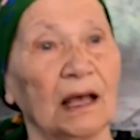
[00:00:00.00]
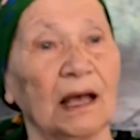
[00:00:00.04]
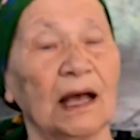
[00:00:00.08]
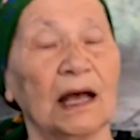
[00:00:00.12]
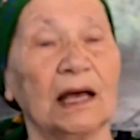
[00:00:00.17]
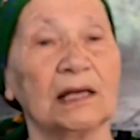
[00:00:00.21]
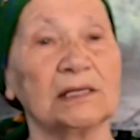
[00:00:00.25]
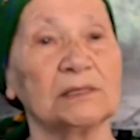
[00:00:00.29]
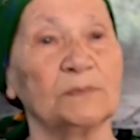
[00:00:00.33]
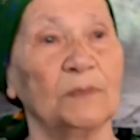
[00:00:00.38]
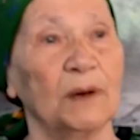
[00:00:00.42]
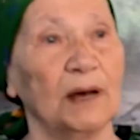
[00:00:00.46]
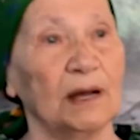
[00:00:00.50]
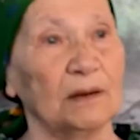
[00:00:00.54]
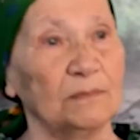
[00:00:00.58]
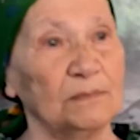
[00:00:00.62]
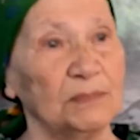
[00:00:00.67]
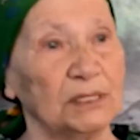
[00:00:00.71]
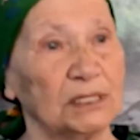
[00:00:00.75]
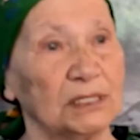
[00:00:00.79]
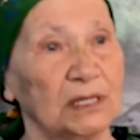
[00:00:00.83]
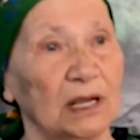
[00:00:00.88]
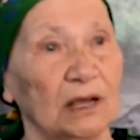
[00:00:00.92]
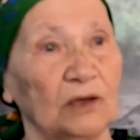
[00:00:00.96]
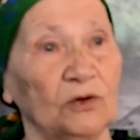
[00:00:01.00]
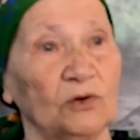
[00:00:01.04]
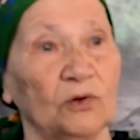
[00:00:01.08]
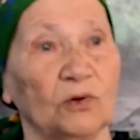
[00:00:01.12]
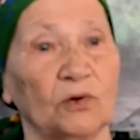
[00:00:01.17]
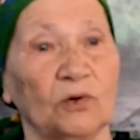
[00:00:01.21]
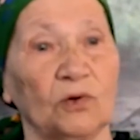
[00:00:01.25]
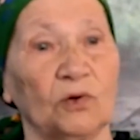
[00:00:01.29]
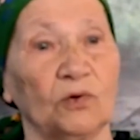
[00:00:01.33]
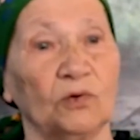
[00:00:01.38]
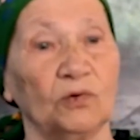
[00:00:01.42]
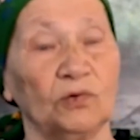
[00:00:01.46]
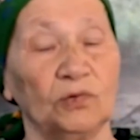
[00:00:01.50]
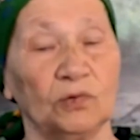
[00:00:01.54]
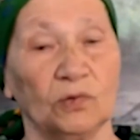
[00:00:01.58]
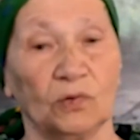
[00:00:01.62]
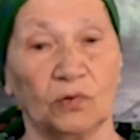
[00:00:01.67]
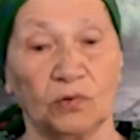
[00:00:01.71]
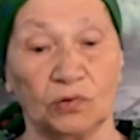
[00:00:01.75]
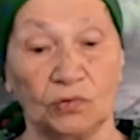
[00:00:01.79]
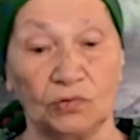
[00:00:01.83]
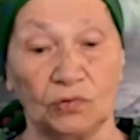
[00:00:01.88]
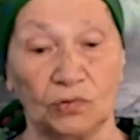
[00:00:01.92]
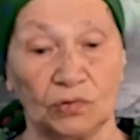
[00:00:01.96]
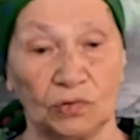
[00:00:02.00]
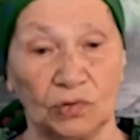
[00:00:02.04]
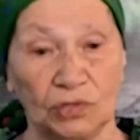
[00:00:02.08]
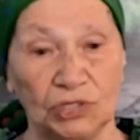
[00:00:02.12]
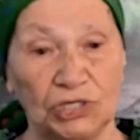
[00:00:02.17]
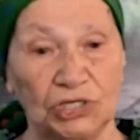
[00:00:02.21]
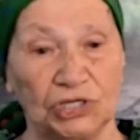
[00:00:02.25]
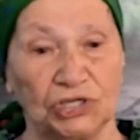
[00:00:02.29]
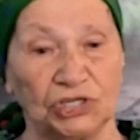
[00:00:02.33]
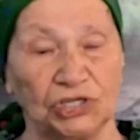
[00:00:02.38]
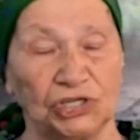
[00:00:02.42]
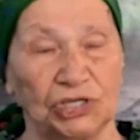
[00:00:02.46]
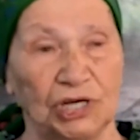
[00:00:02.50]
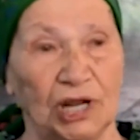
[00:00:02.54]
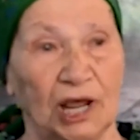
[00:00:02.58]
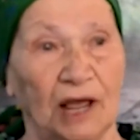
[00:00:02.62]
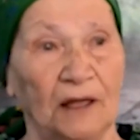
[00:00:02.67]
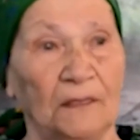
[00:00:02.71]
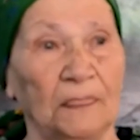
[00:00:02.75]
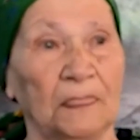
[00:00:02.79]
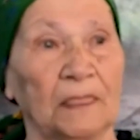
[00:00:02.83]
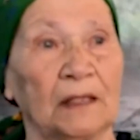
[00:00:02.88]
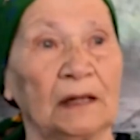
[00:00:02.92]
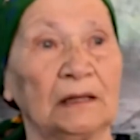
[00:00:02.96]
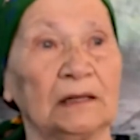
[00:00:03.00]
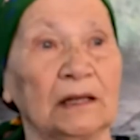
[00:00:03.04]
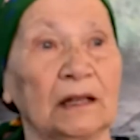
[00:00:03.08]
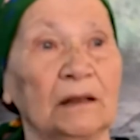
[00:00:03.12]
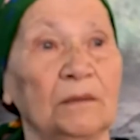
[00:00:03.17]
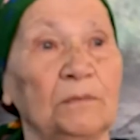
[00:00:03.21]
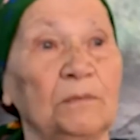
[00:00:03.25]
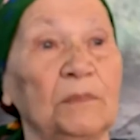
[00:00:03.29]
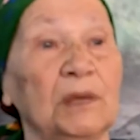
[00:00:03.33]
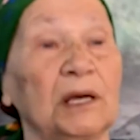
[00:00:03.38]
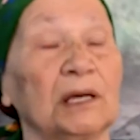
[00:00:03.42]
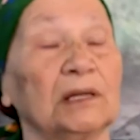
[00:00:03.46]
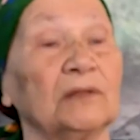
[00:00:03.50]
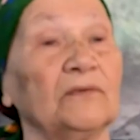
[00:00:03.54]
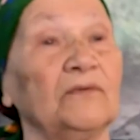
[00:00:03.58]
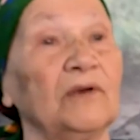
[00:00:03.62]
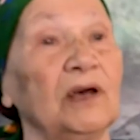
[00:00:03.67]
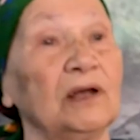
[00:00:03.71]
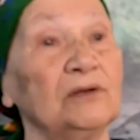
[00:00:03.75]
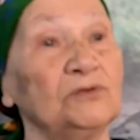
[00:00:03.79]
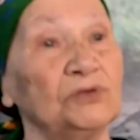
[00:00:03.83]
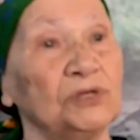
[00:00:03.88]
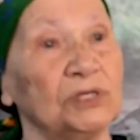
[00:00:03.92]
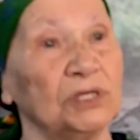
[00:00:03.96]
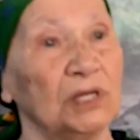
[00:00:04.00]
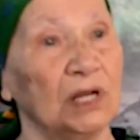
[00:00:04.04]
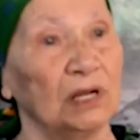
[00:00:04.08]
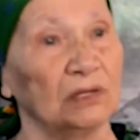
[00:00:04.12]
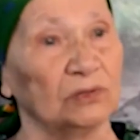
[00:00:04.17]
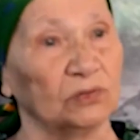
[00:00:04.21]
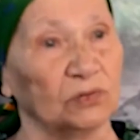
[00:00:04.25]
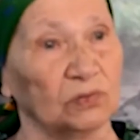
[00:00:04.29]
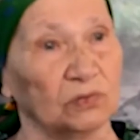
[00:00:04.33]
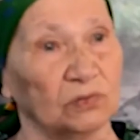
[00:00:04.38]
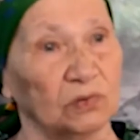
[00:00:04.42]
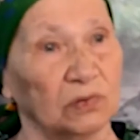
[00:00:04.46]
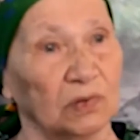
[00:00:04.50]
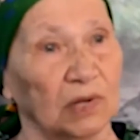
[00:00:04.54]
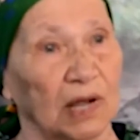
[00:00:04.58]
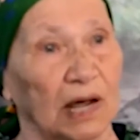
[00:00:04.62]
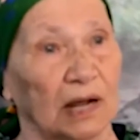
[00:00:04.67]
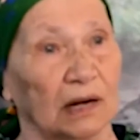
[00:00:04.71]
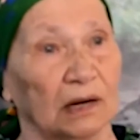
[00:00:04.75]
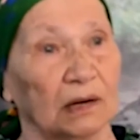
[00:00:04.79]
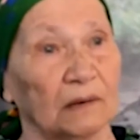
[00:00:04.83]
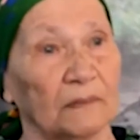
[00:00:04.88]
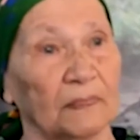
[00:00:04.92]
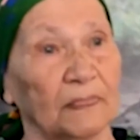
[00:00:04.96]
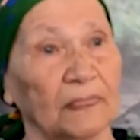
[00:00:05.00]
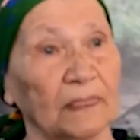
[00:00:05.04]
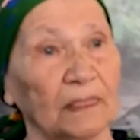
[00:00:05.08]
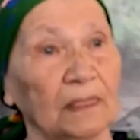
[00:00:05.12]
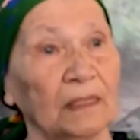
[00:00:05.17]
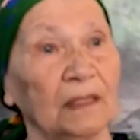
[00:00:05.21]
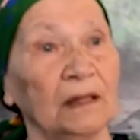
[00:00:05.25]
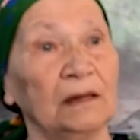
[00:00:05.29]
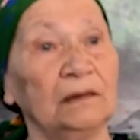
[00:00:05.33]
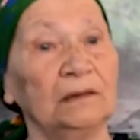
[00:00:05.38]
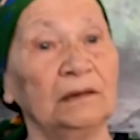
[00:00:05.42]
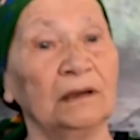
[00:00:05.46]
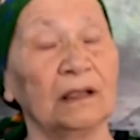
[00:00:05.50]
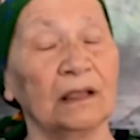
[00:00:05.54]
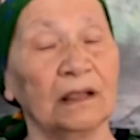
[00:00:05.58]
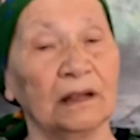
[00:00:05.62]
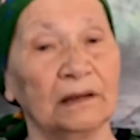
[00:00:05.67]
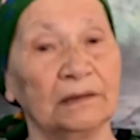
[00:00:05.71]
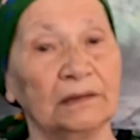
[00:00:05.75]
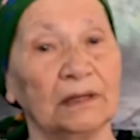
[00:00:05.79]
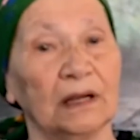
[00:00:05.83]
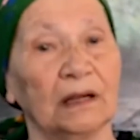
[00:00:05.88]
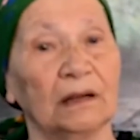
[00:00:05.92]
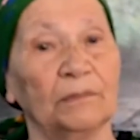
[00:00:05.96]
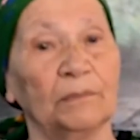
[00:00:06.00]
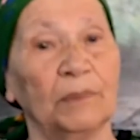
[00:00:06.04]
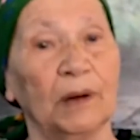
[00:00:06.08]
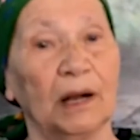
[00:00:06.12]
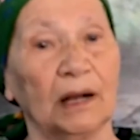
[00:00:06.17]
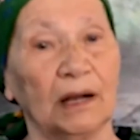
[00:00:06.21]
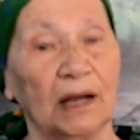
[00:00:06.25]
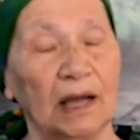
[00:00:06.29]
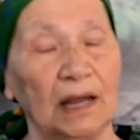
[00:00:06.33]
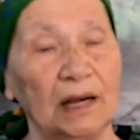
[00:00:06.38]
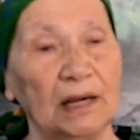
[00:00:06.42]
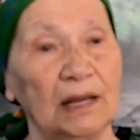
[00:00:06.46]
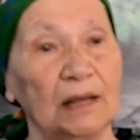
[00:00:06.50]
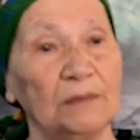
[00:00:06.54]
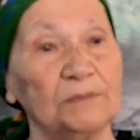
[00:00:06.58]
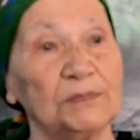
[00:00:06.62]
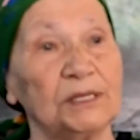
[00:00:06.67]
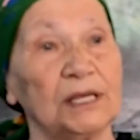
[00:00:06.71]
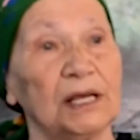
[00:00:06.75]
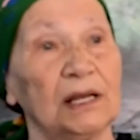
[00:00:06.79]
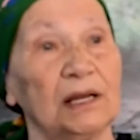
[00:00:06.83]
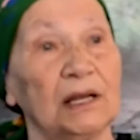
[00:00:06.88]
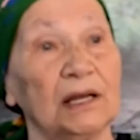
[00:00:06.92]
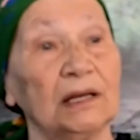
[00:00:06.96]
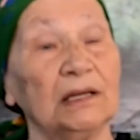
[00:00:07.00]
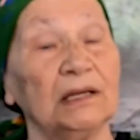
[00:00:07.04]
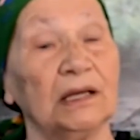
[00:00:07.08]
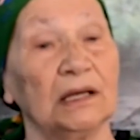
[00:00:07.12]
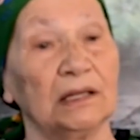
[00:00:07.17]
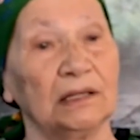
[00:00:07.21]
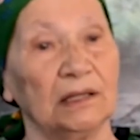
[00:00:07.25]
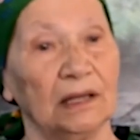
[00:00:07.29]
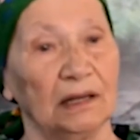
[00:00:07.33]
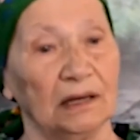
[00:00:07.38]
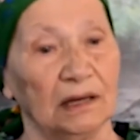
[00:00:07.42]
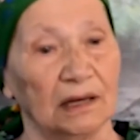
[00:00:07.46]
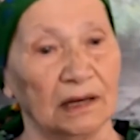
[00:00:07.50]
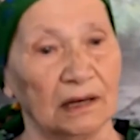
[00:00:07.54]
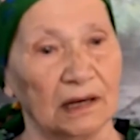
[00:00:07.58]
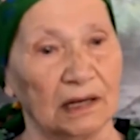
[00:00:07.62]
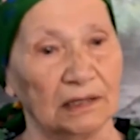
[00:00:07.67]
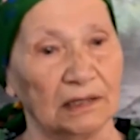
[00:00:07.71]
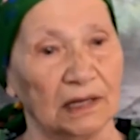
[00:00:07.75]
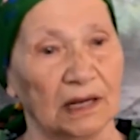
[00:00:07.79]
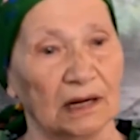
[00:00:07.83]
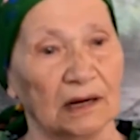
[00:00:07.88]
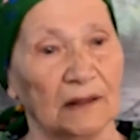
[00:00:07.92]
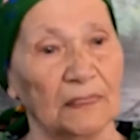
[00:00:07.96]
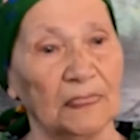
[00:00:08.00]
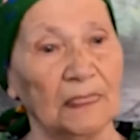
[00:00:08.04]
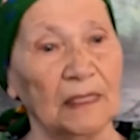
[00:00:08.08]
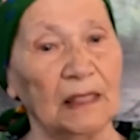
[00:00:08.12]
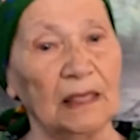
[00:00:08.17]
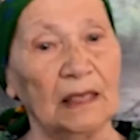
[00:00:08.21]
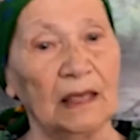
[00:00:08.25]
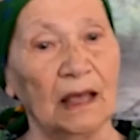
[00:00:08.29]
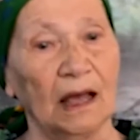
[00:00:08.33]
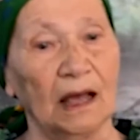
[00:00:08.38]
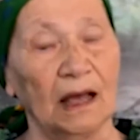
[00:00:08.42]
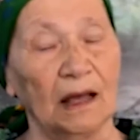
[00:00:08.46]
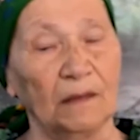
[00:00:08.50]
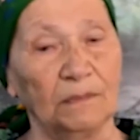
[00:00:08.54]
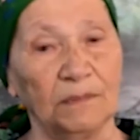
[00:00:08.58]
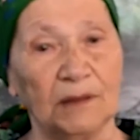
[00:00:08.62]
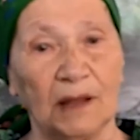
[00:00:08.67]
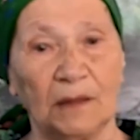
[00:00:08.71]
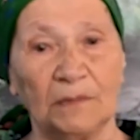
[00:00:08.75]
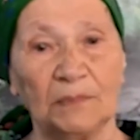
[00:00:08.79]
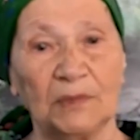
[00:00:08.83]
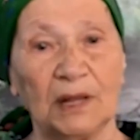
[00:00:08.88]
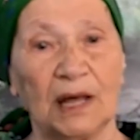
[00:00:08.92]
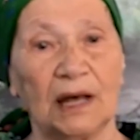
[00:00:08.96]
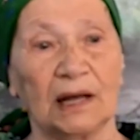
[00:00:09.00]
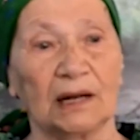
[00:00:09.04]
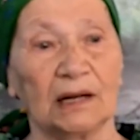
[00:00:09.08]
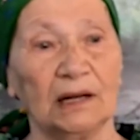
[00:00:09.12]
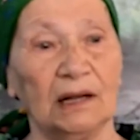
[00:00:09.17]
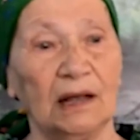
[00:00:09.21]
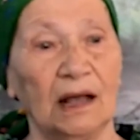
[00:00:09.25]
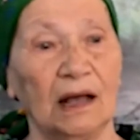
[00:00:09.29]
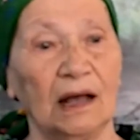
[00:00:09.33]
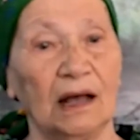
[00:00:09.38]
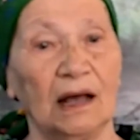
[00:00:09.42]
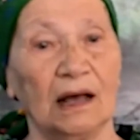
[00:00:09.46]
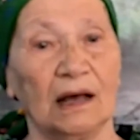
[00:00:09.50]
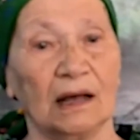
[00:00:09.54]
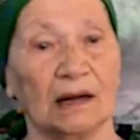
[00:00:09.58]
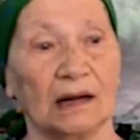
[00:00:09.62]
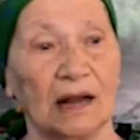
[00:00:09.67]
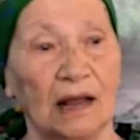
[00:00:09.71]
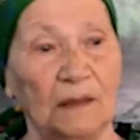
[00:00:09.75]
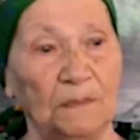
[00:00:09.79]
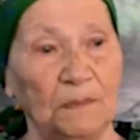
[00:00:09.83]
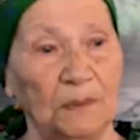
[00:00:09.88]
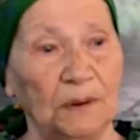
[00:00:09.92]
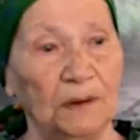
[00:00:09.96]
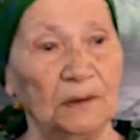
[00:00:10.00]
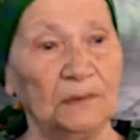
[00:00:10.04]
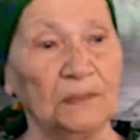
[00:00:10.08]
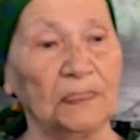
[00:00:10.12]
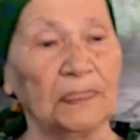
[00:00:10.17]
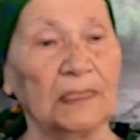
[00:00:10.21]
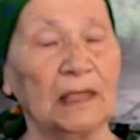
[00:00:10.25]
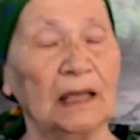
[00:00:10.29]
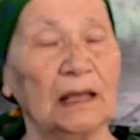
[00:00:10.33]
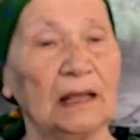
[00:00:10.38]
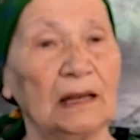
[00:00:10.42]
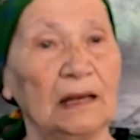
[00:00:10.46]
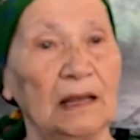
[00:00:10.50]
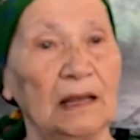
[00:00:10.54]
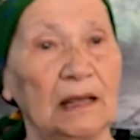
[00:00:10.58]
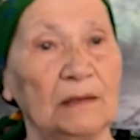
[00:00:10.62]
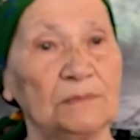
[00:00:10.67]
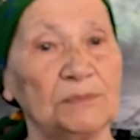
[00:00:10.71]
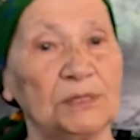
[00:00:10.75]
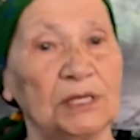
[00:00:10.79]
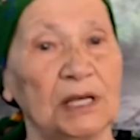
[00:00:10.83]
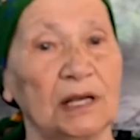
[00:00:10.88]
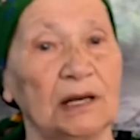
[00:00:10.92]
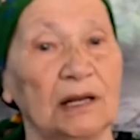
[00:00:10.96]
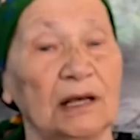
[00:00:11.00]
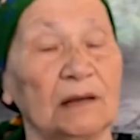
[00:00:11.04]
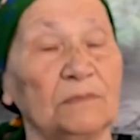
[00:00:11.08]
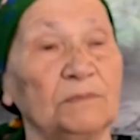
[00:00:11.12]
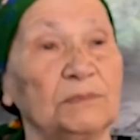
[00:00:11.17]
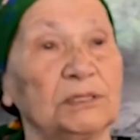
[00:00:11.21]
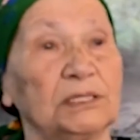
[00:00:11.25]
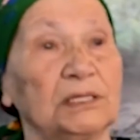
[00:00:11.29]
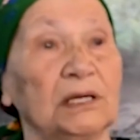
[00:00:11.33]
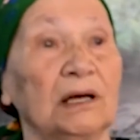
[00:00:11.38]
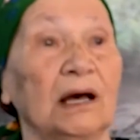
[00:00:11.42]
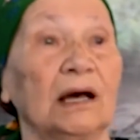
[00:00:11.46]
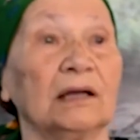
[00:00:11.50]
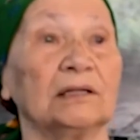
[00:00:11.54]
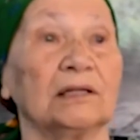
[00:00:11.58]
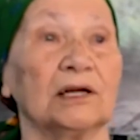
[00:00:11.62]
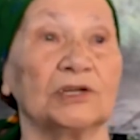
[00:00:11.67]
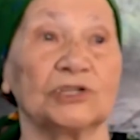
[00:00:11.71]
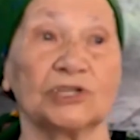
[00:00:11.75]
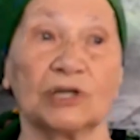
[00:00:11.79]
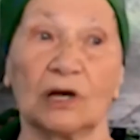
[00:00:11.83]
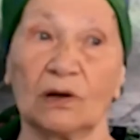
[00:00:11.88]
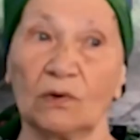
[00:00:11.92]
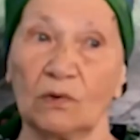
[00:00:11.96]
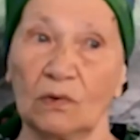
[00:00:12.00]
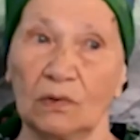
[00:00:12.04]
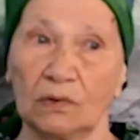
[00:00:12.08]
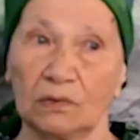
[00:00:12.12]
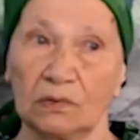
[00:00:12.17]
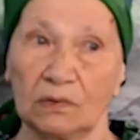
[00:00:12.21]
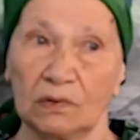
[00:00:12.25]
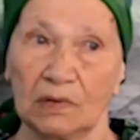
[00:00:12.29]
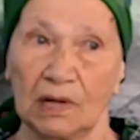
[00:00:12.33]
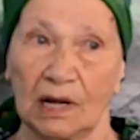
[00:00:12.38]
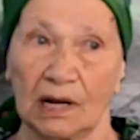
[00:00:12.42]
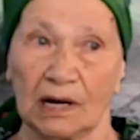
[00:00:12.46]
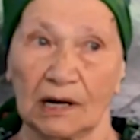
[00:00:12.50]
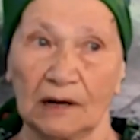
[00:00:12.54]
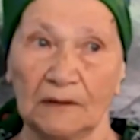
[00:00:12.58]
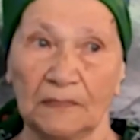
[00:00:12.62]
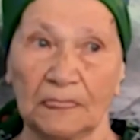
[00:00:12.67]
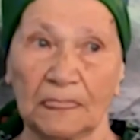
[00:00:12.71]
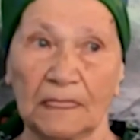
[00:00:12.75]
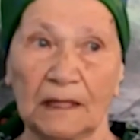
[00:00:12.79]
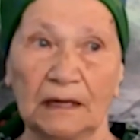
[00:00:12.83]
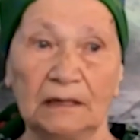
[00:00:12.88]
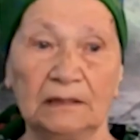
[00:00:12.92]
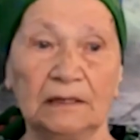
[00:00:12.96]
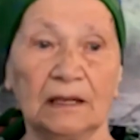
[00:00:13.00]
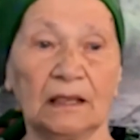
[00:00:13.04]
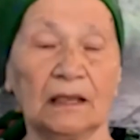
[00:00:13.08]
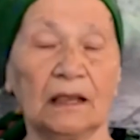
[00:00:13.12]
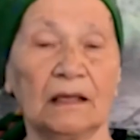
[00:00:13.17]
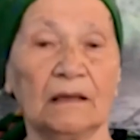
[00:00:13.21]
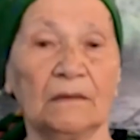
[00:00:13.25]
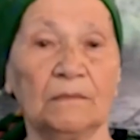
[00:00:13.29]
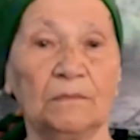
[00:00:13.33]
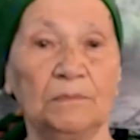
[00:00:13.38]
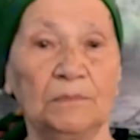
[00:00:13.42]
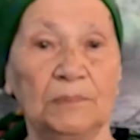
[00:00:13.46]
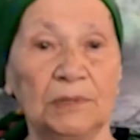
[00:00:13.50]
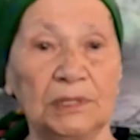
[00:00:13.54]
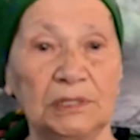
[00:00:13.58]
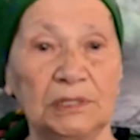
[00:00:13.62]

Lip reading: Until the Germans left, they stood on the stairs in the yard in a deep well. The Germans were looking for my sisters and even wanted to kill us. 3 Germans came to see us.